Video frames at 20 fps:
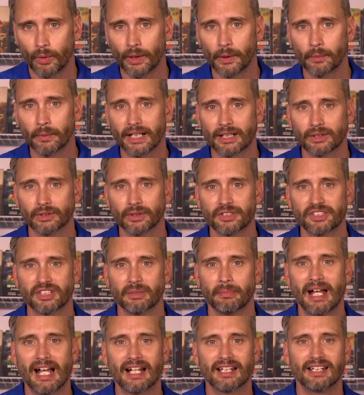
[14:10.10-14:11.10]
When Rick learns that
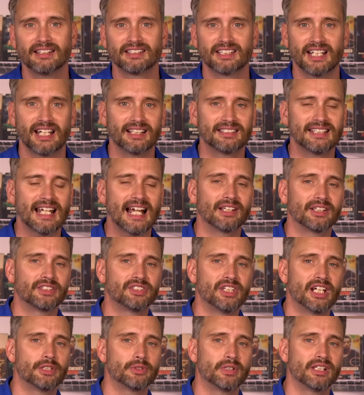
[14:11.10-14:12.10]
Maggie is headed to
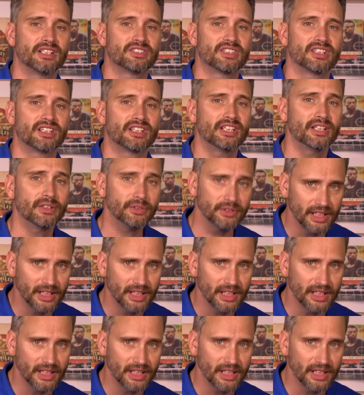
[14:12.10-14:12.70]
Alexandria to kill